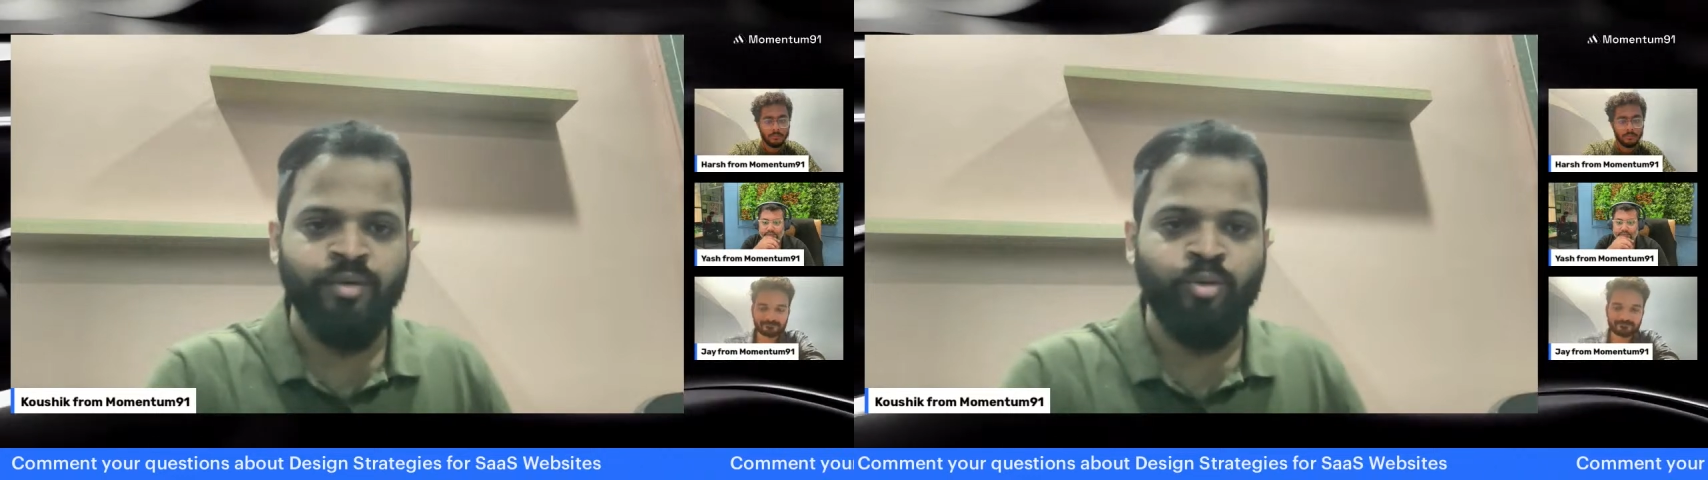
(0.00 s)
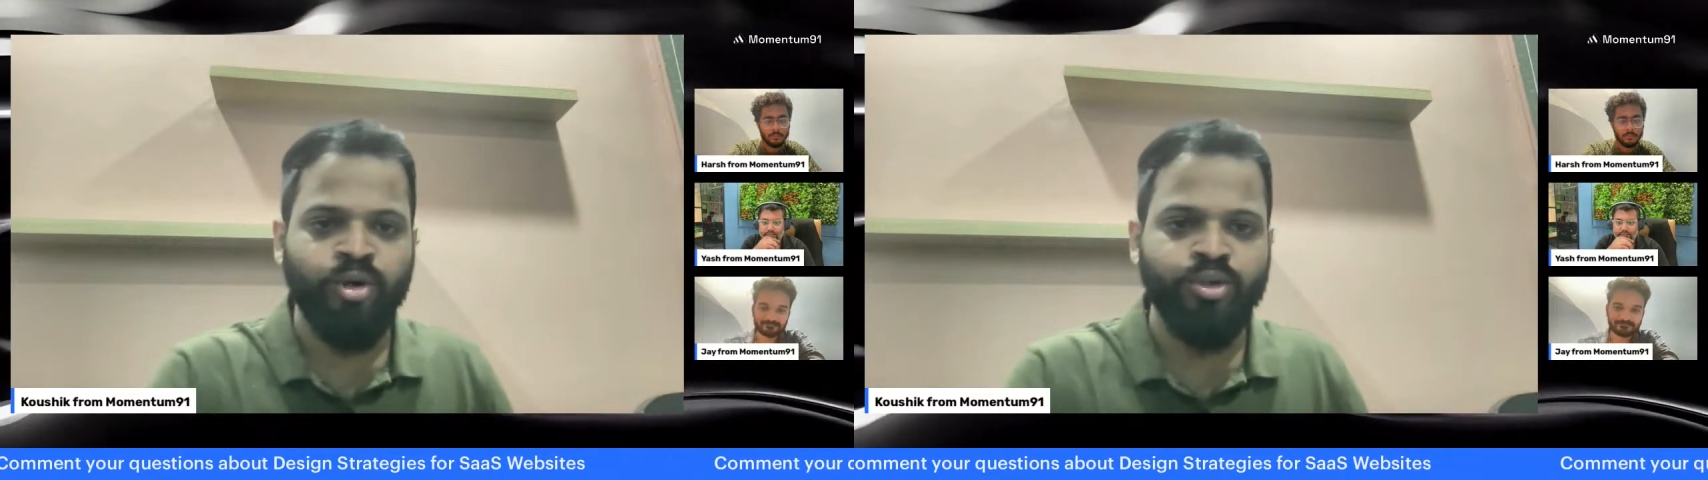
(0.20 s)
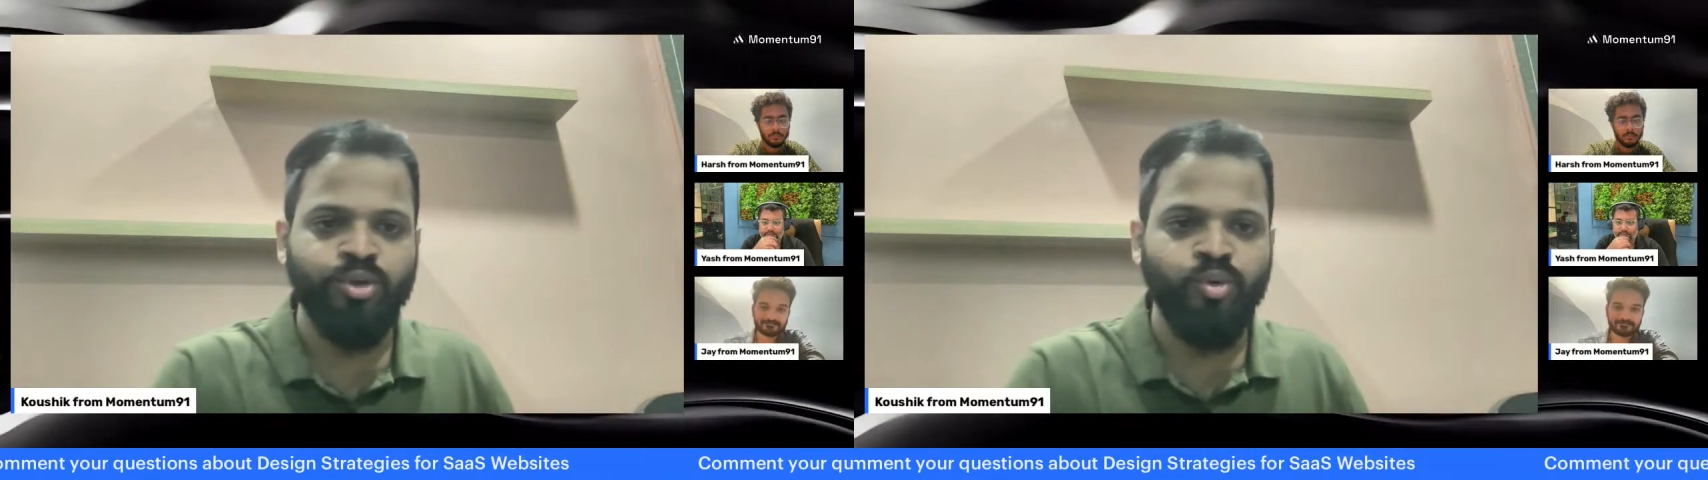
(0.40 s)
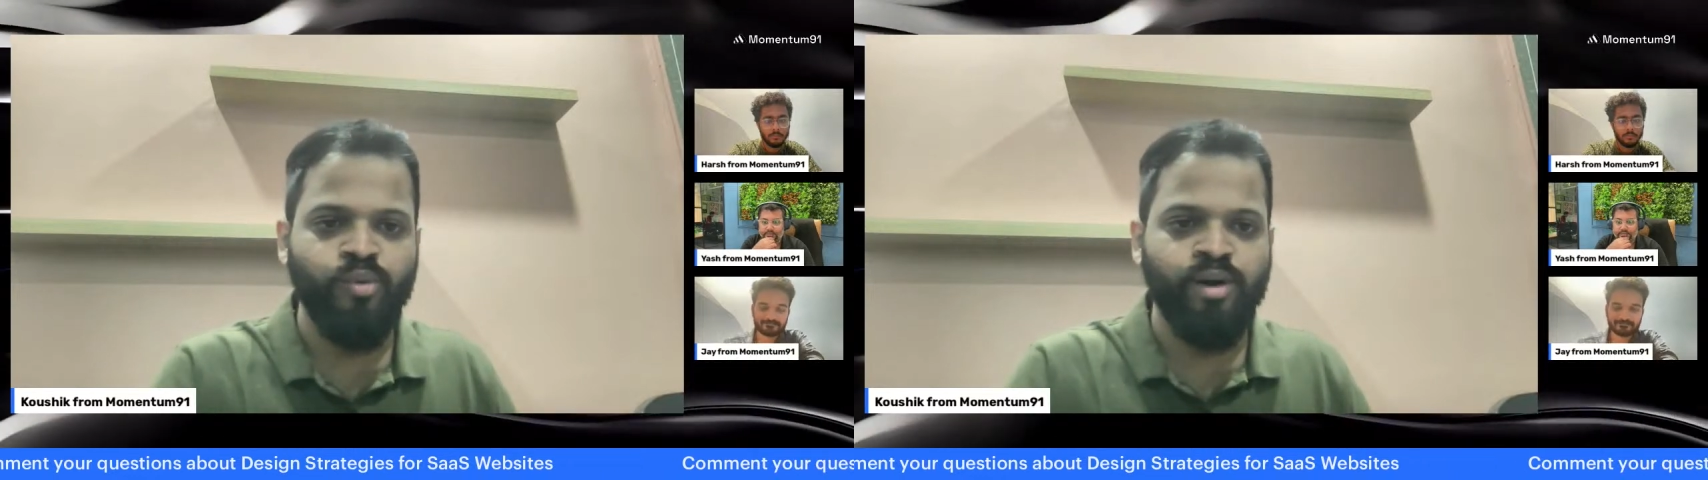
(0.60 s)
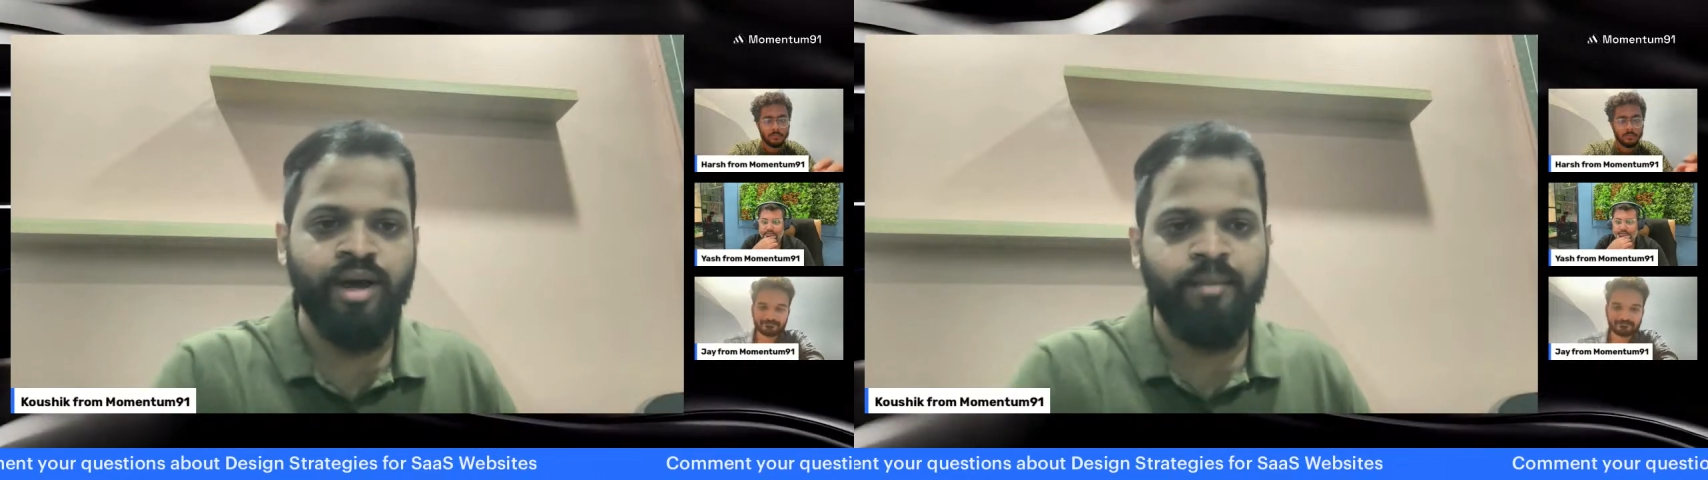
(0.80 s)
want to
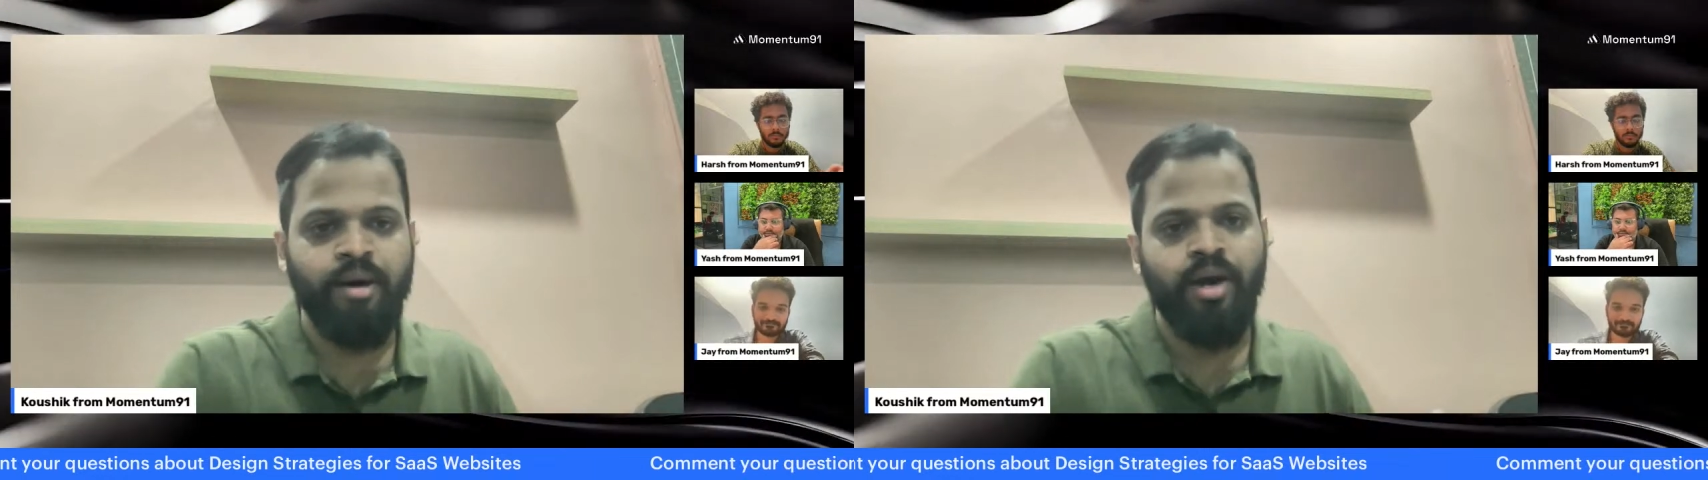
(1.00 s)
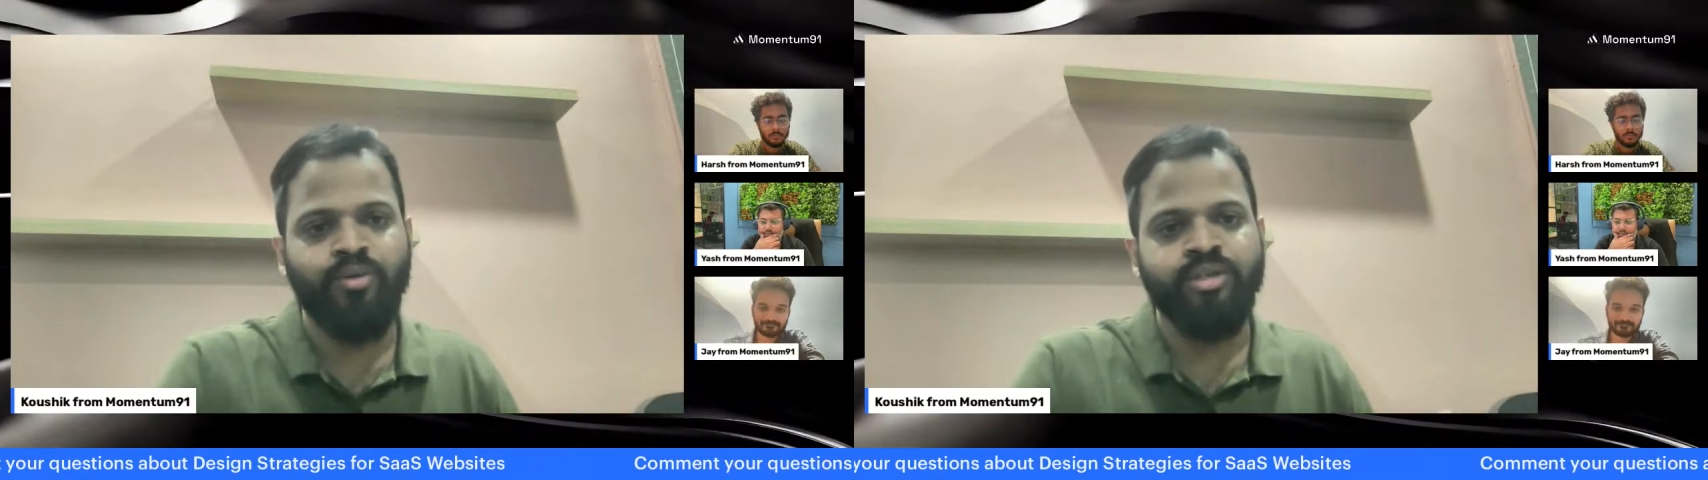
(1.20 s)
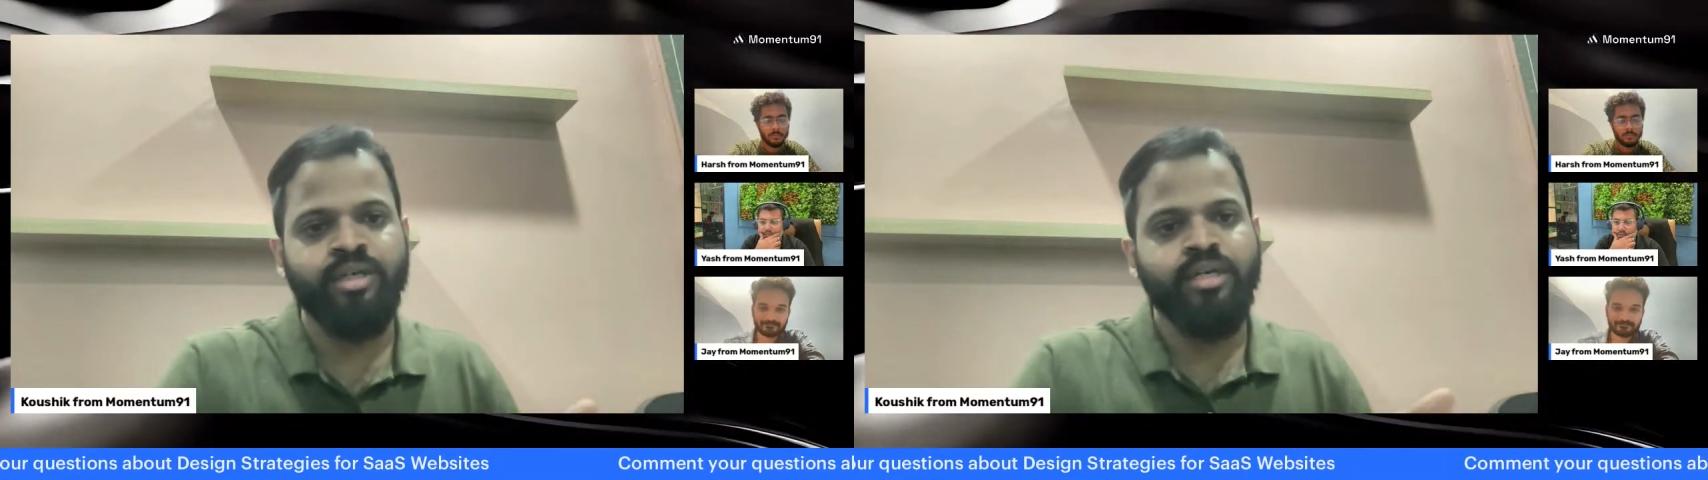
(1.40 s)
know about.